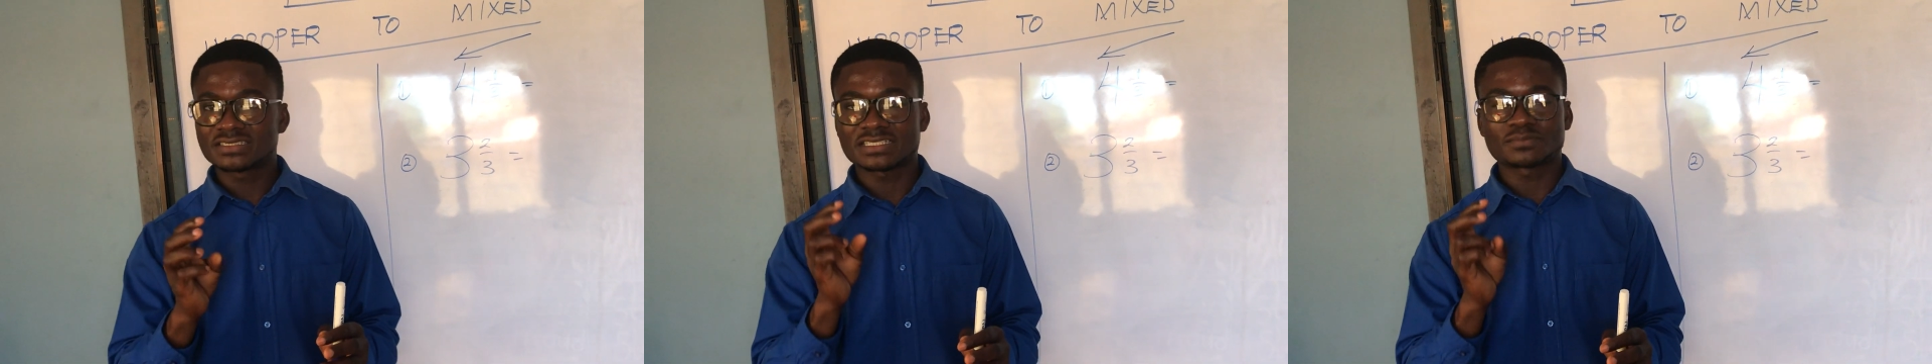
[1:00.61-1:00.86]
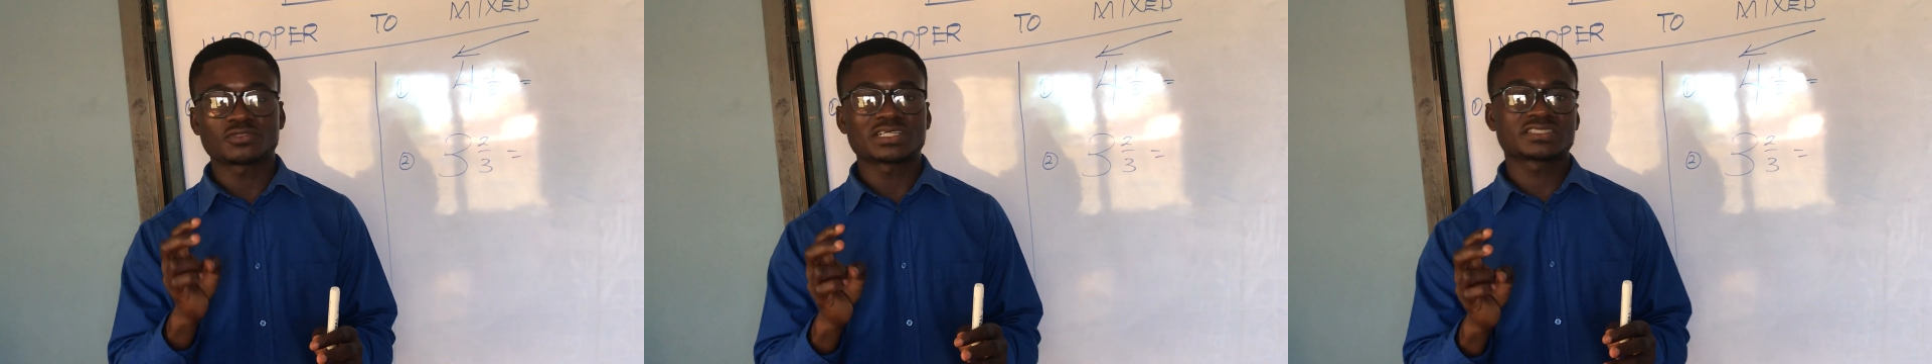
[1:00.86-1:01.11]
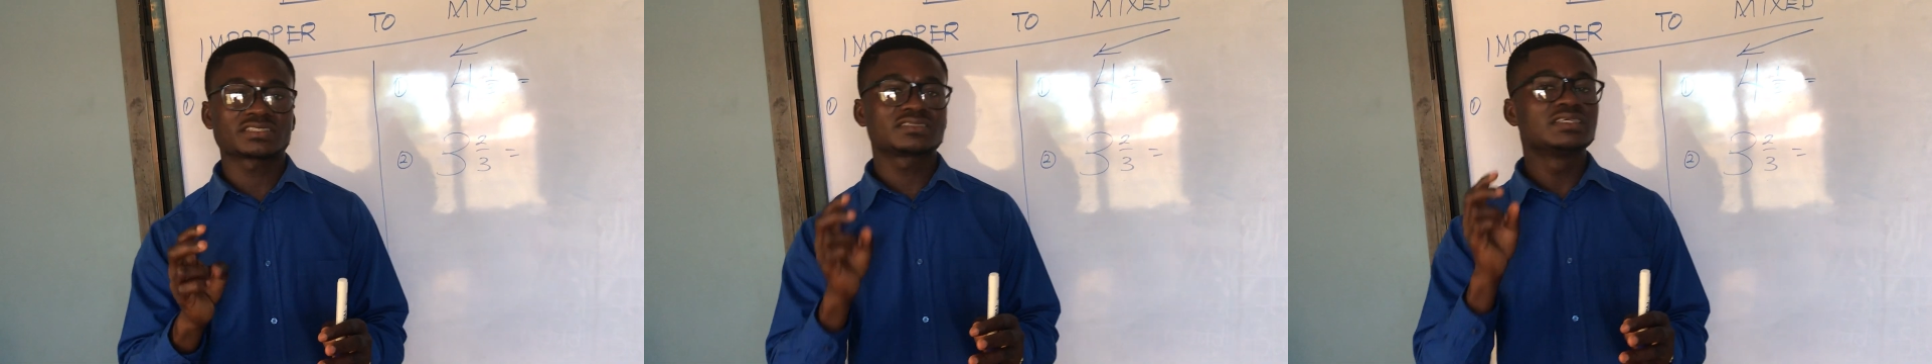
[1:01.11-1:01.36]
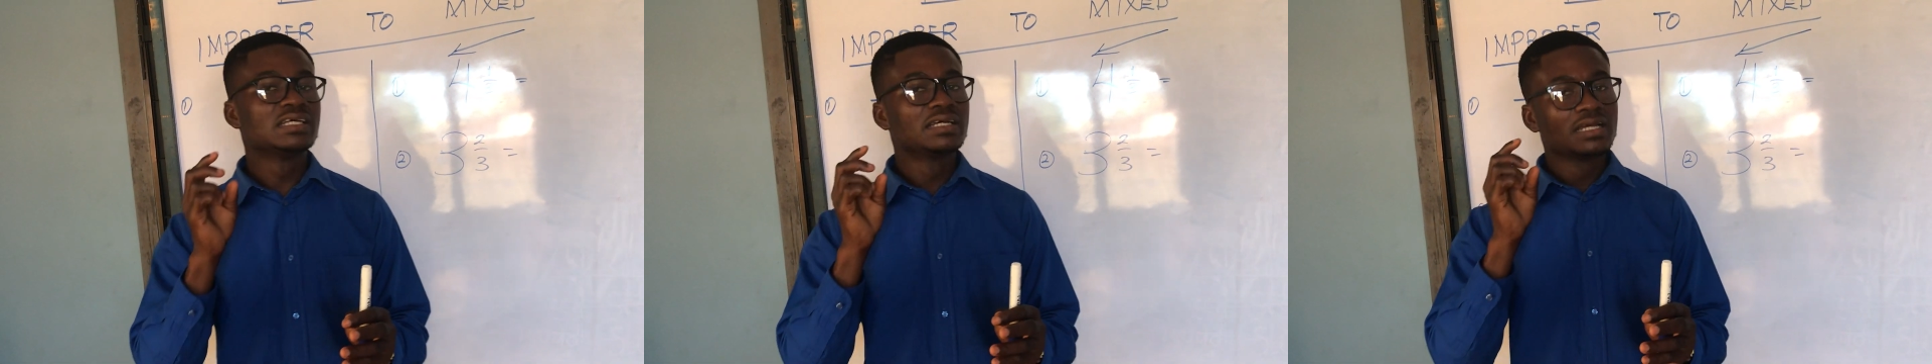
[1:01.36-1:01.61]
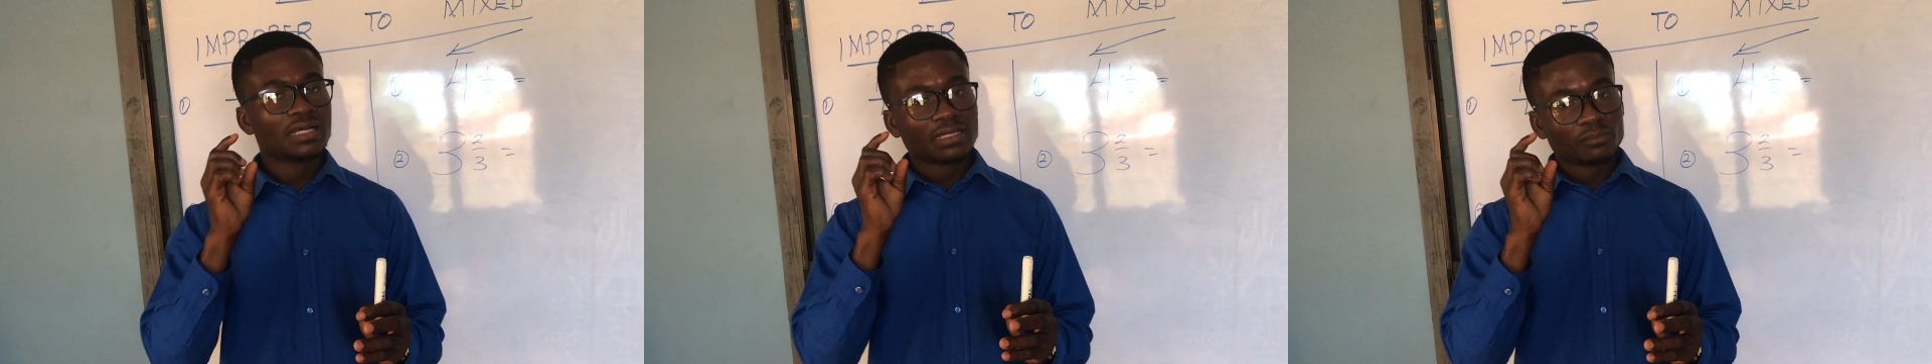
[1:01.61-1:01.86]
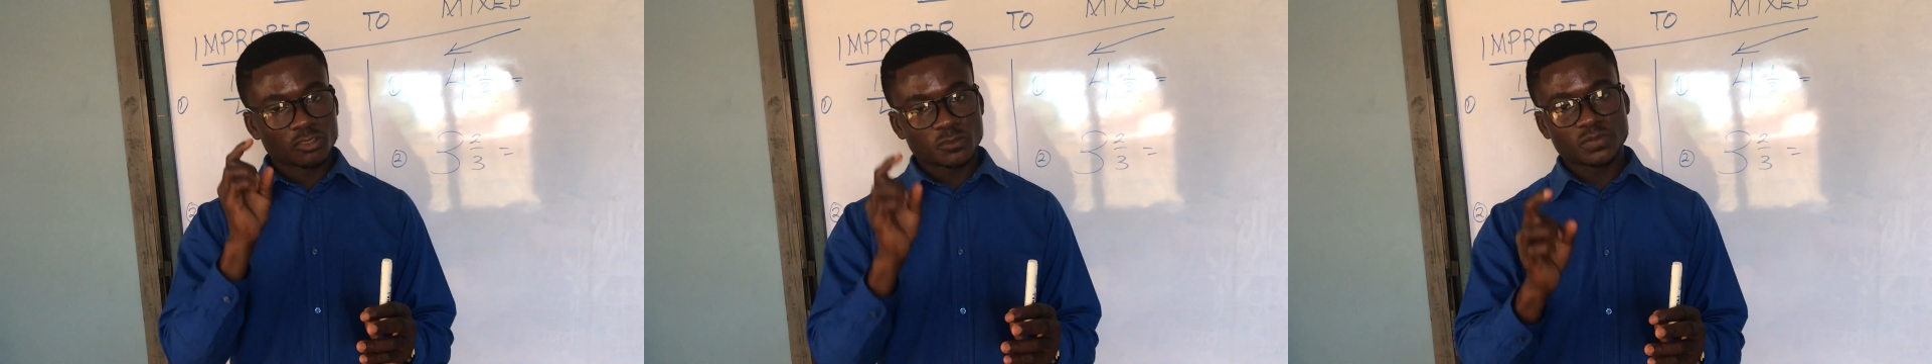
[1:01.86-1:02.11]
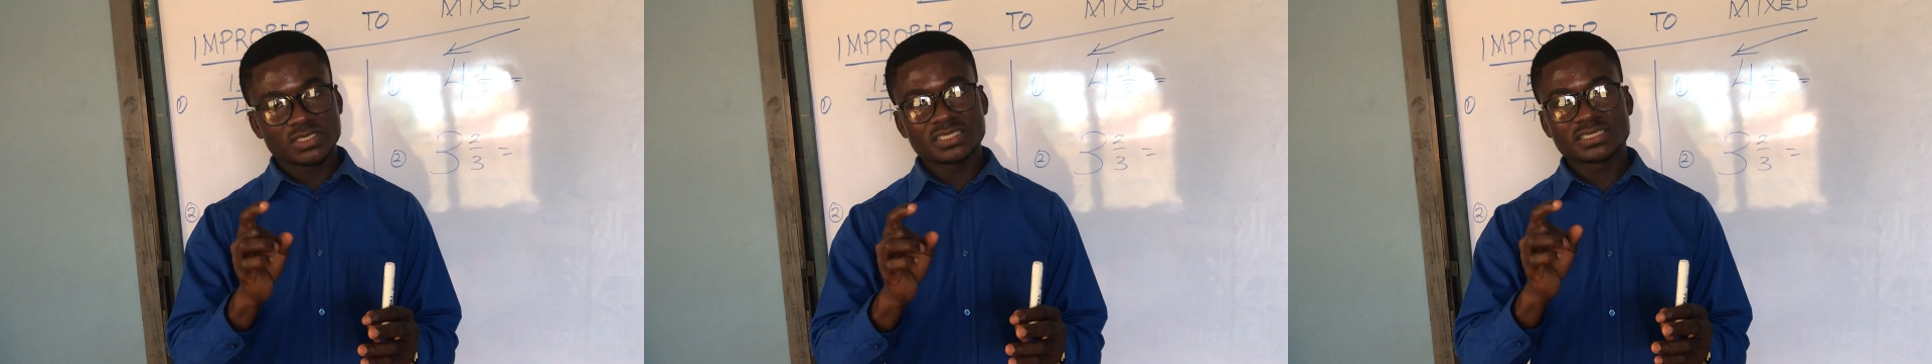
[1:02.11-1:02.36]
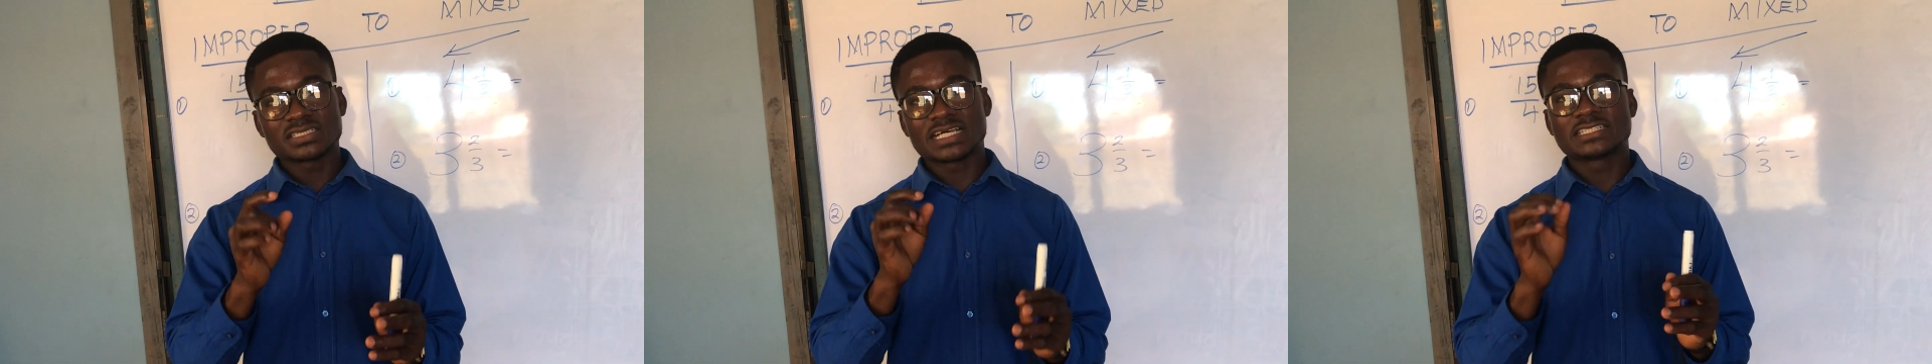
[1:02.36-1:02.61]
subtraction,
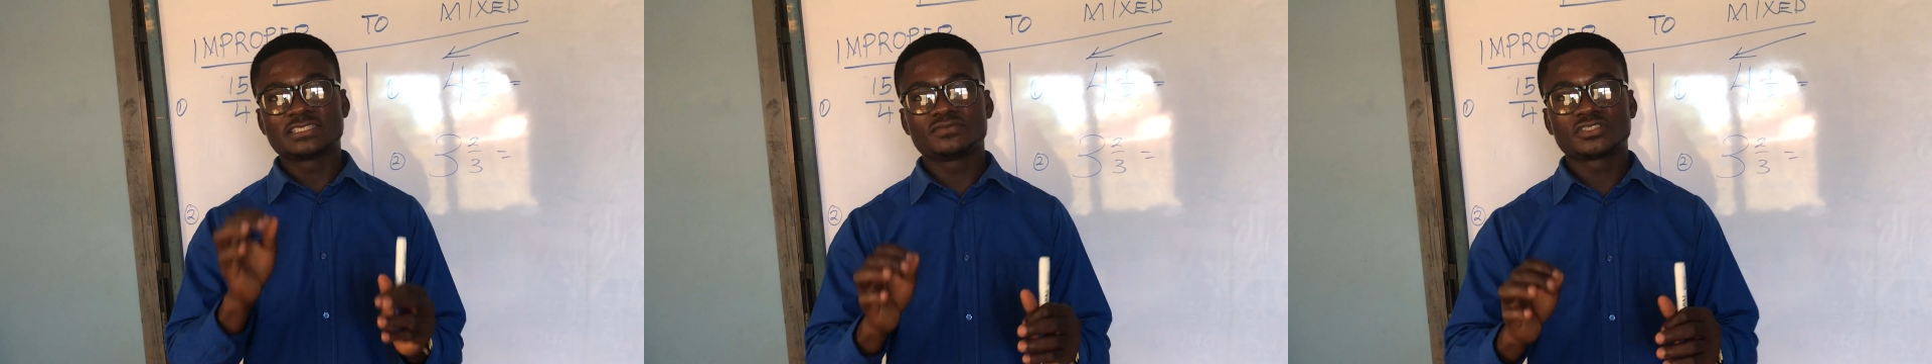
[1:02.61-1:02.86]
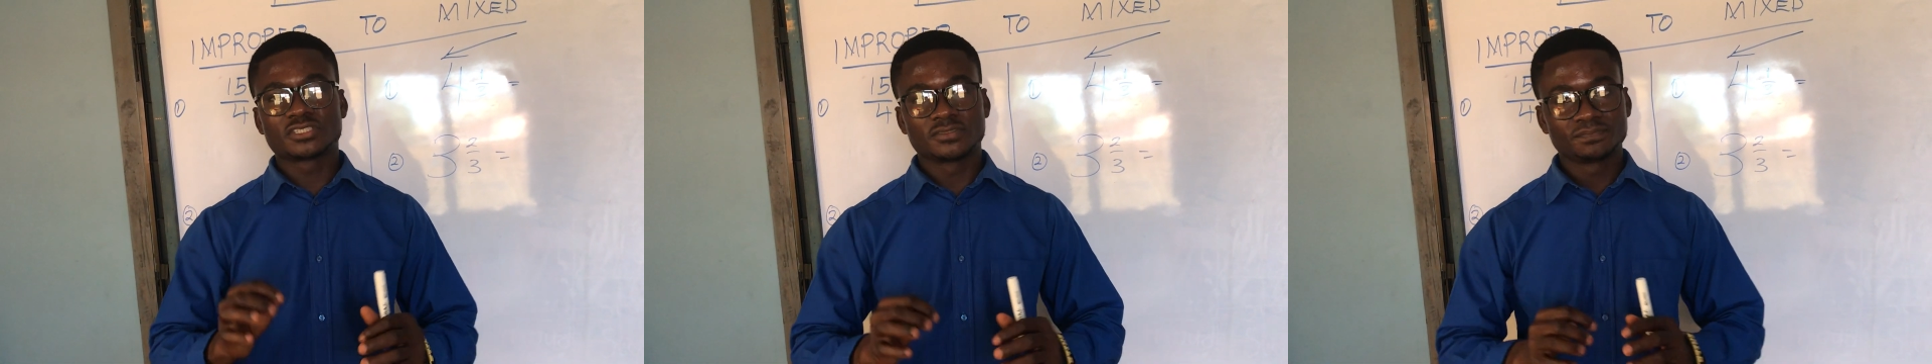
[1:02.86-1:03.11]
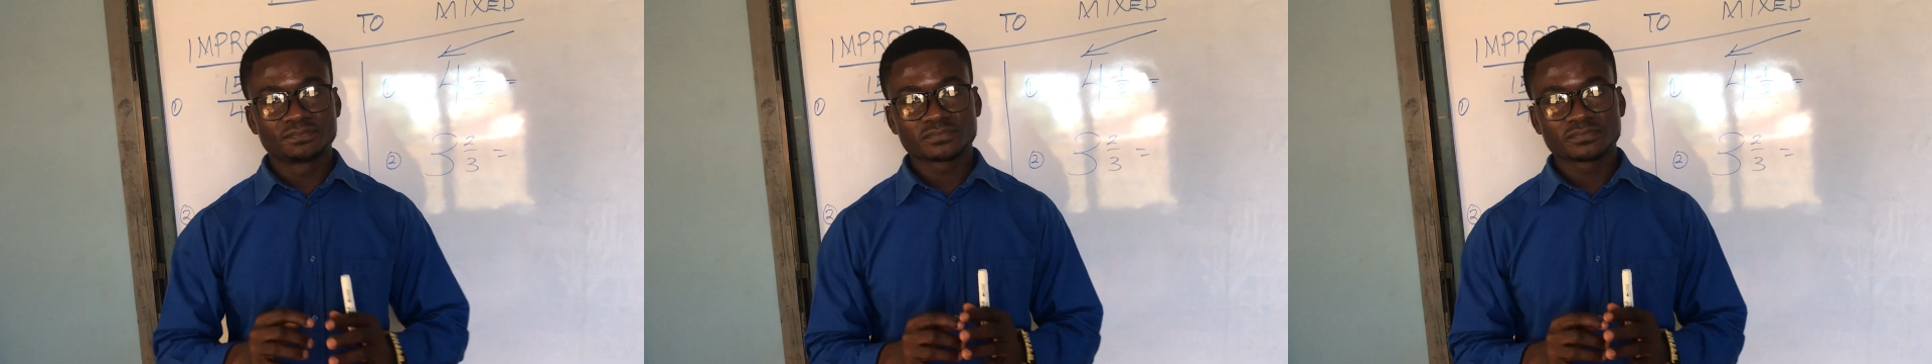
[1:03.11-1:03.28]
multiplication, and division.